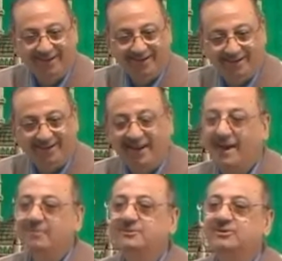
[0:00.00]
Okay,
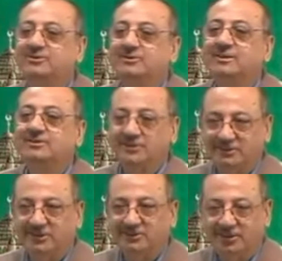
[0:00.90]
I'm just
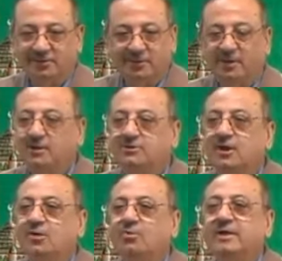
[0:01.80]
suggesting because
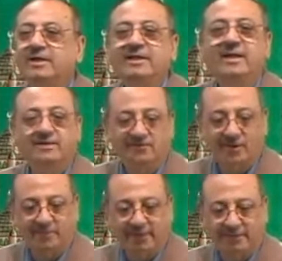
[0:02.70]
we need extra
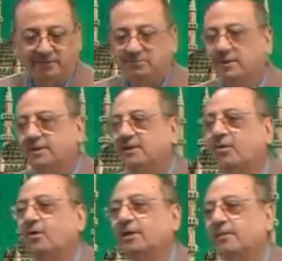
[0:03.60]
practice, but it
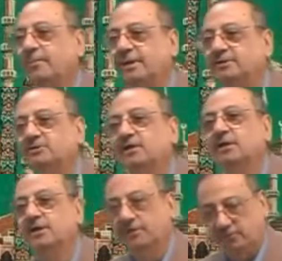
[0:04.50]
all depends
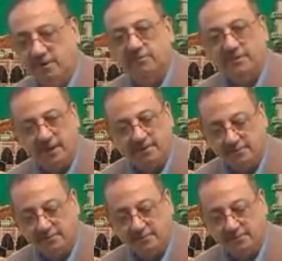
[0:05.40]
if you have time,